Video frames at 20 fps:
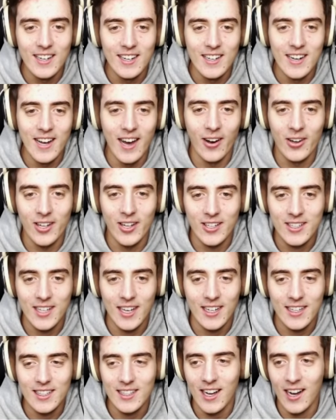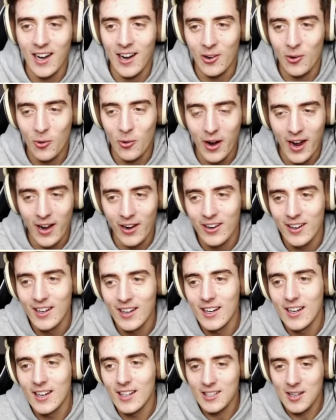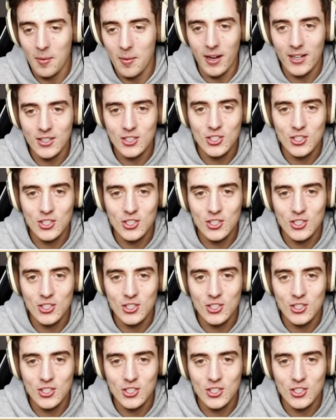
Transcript: No, they're getting... Oh, wow. Come on,